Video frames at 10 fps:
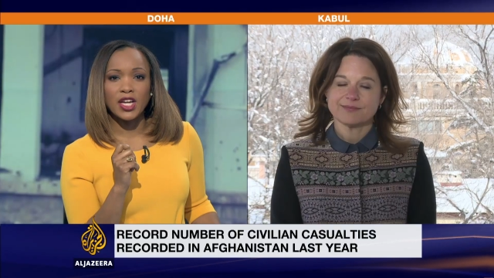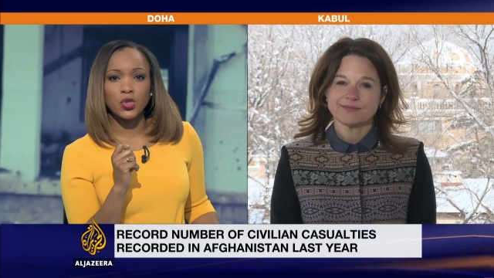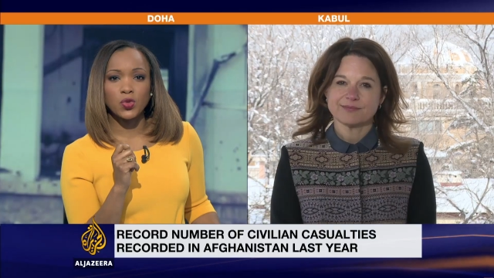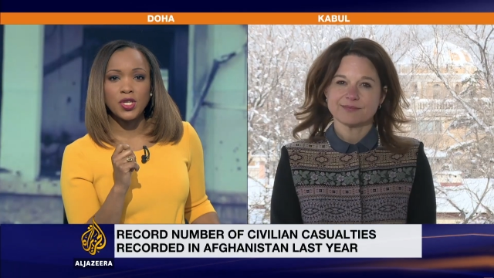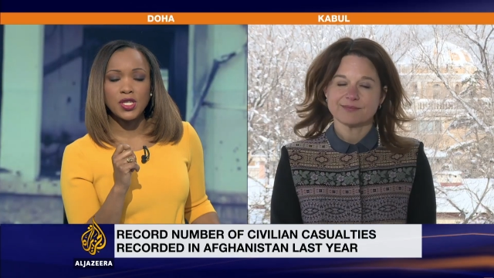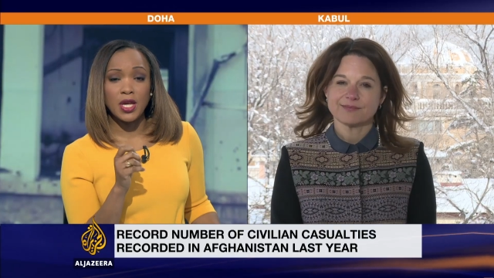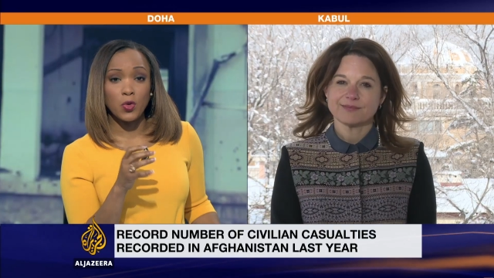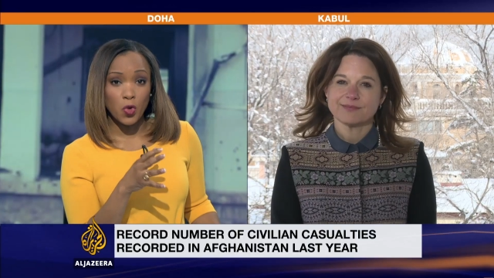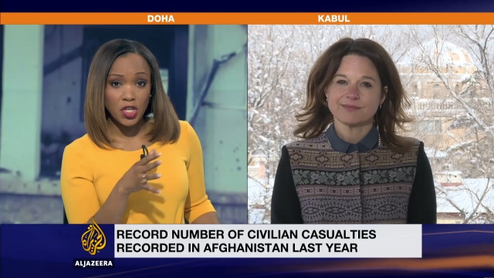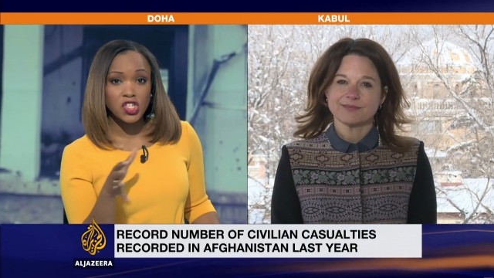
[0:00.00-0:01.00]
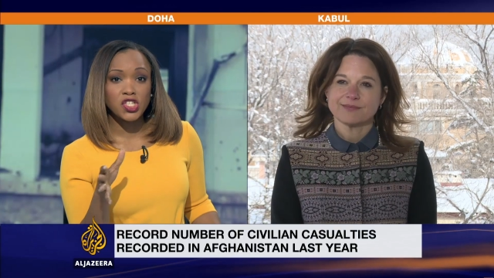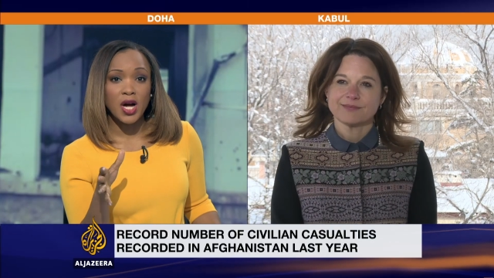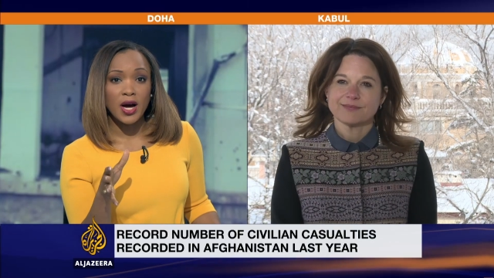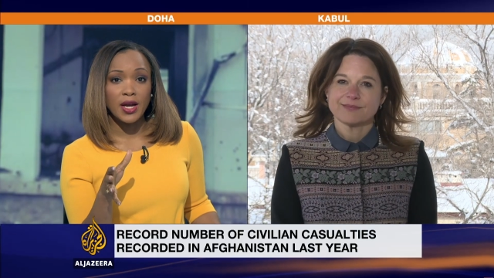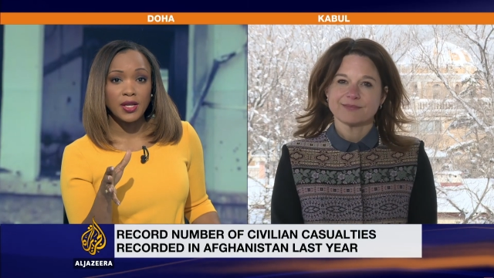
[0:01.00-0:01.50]
Speaker 1: casualties, and which
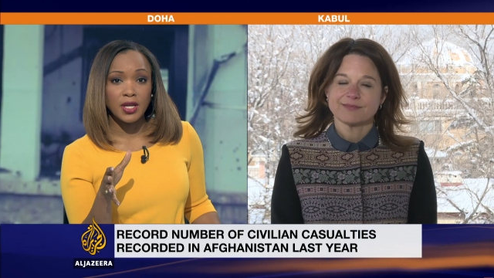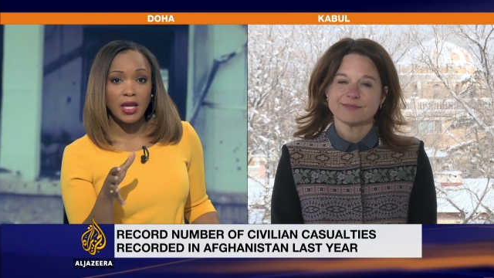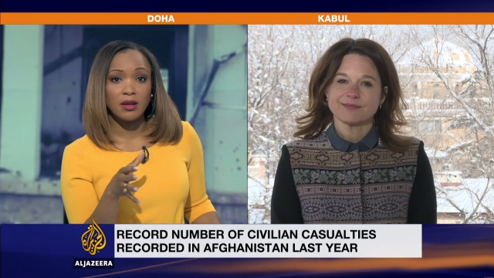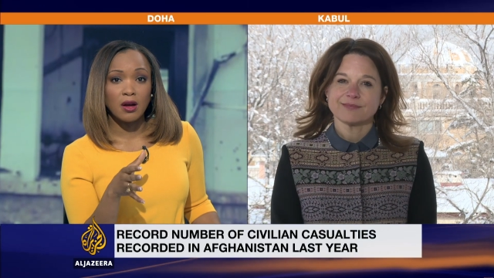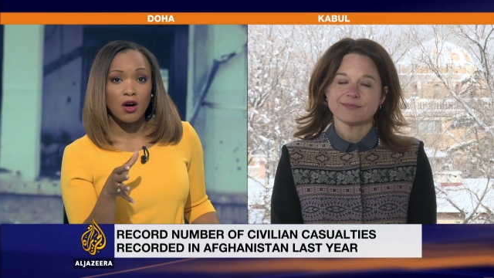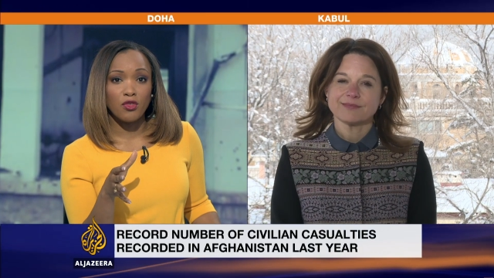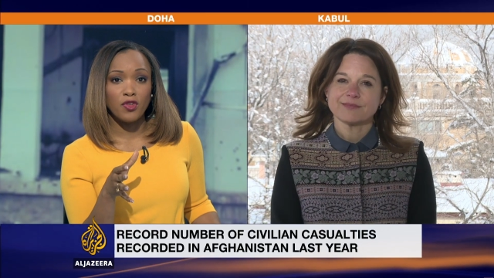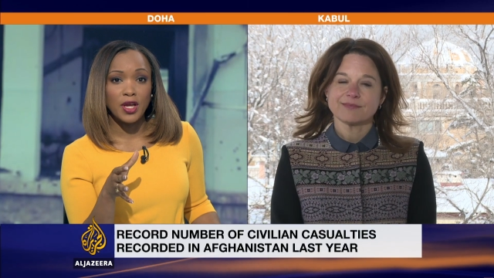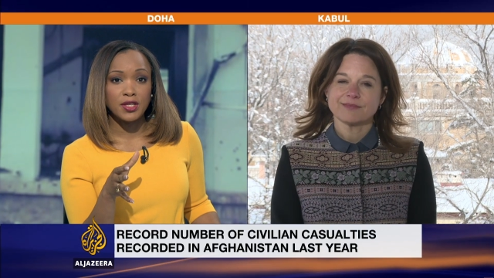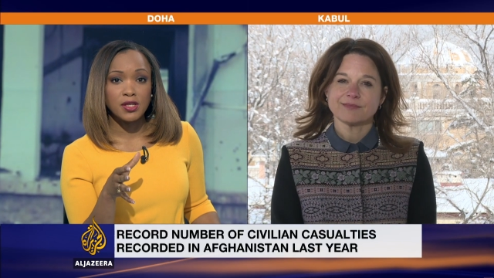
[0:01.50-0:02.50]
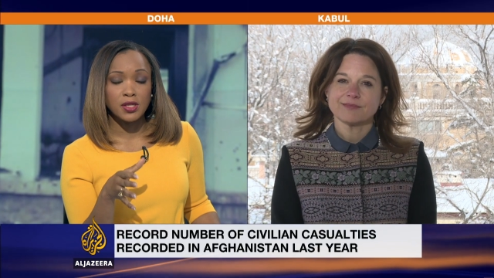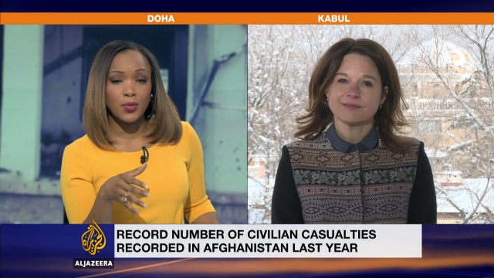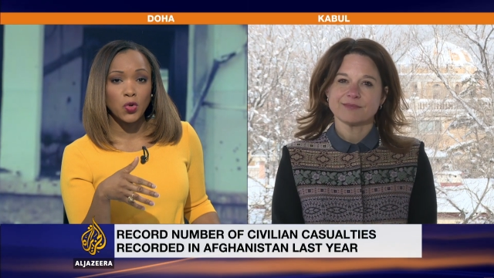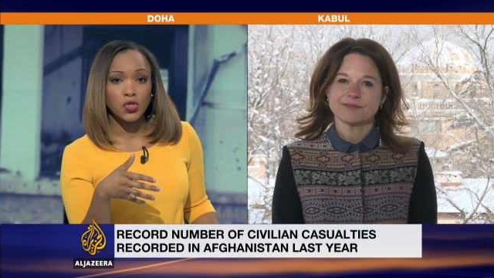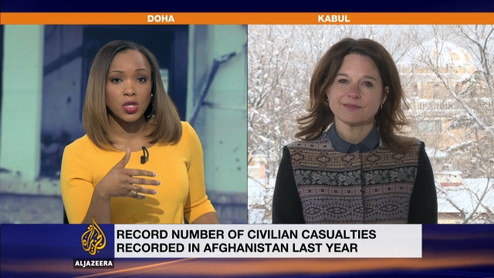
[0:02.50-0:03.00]
side in the conflict is
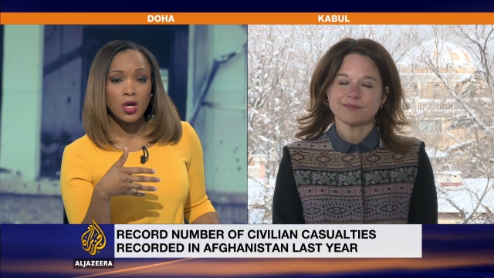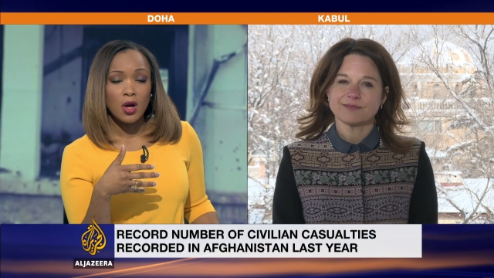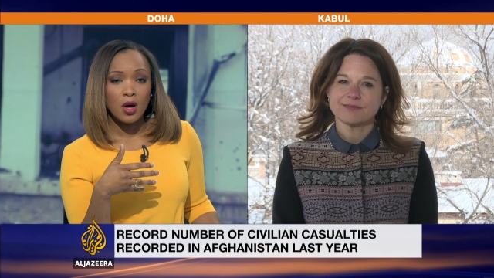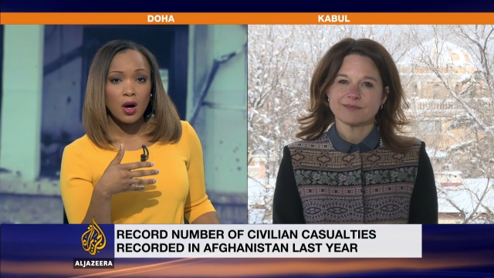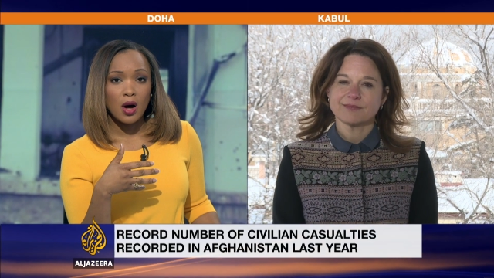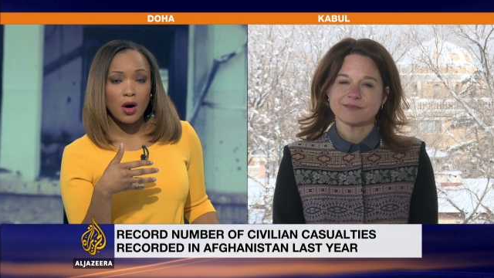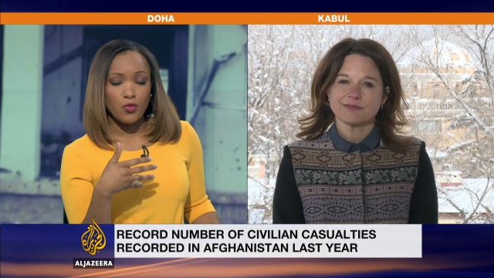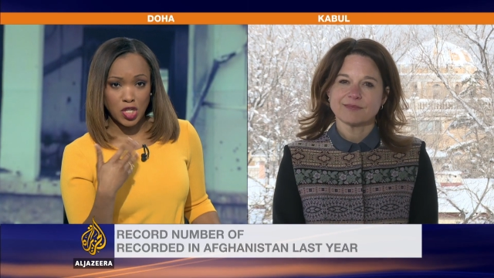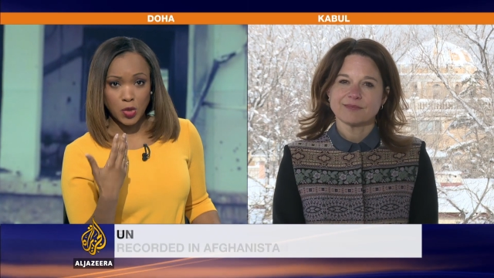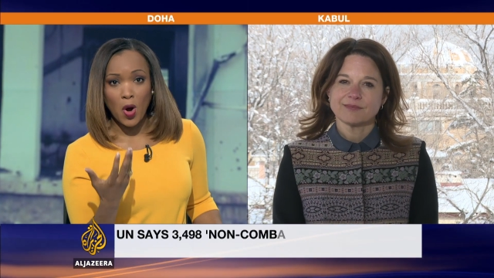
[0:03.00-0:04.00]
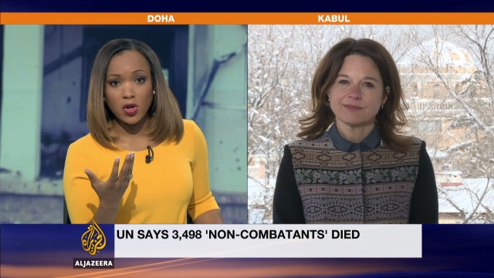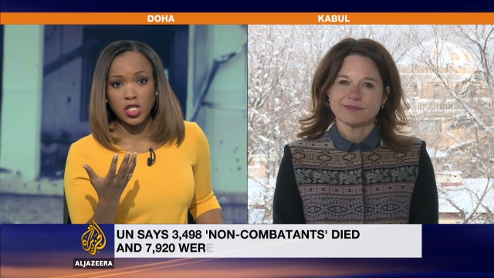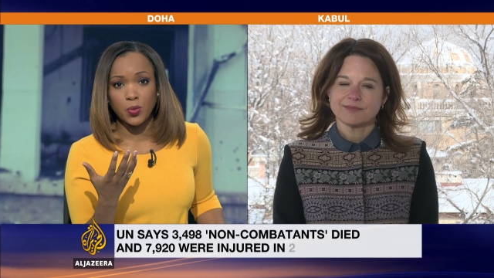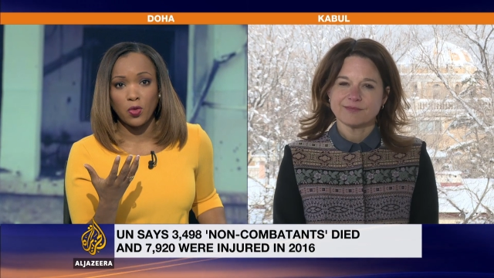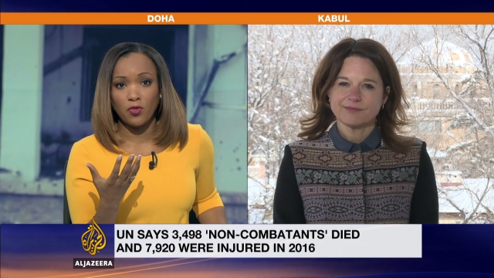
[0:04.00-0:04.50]
the most uh,
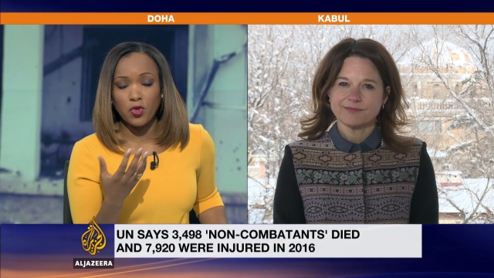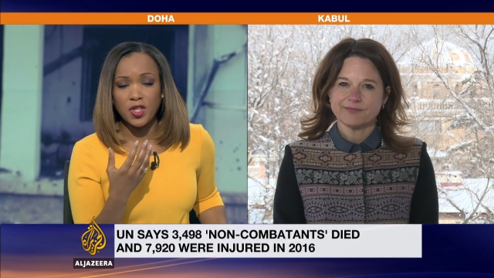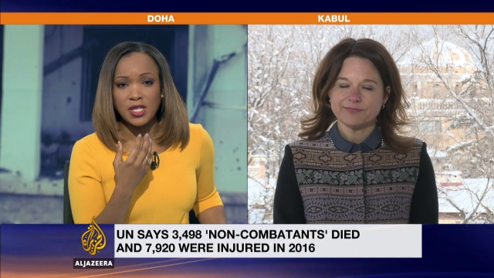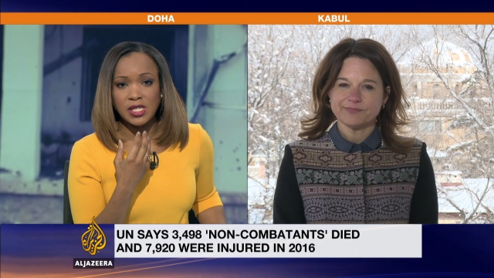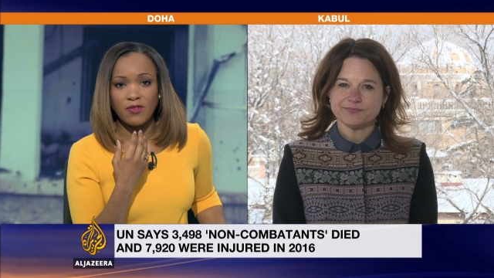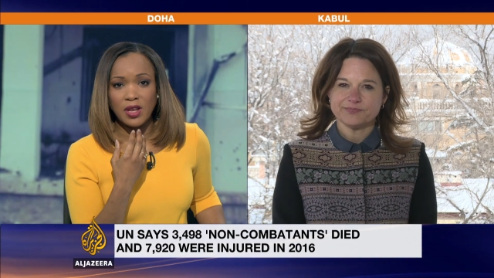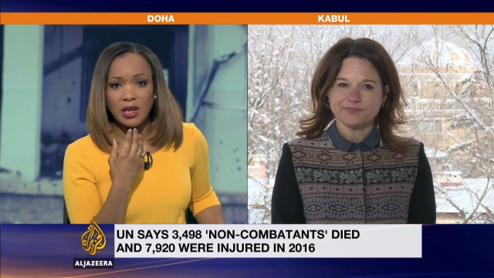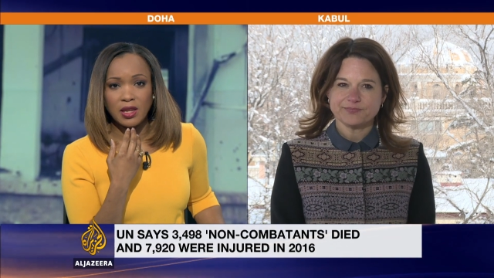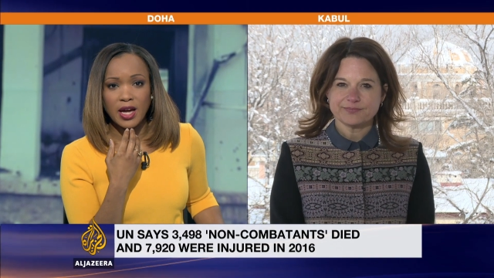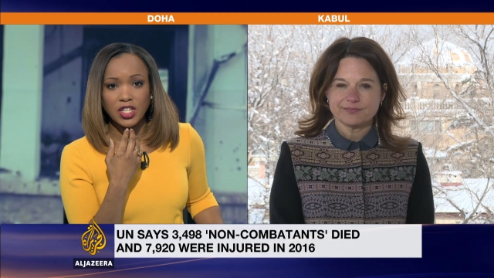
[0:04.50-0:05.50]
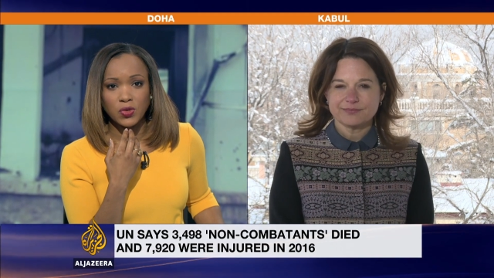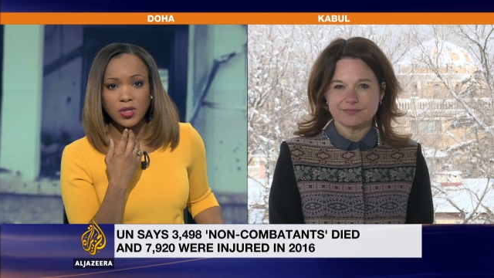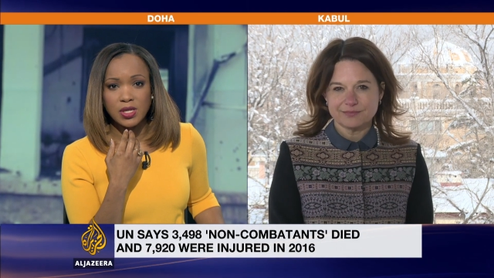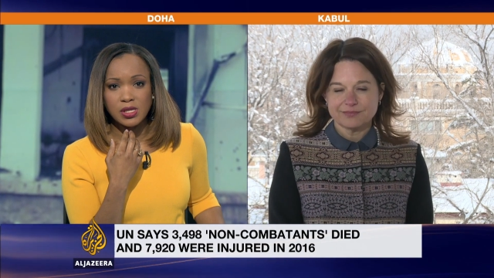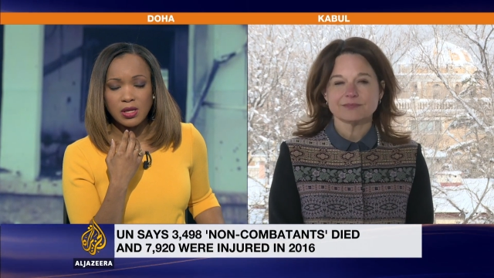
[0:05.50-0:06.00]
responsible for these civilian
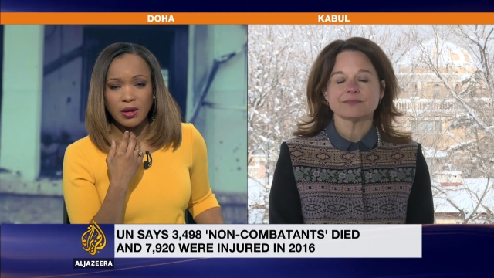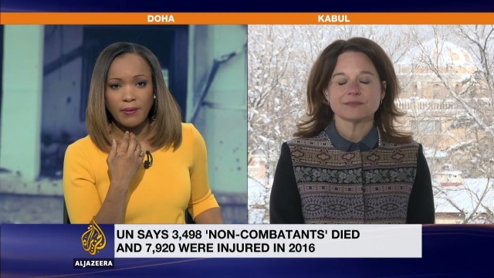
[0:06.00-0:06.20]
casualties?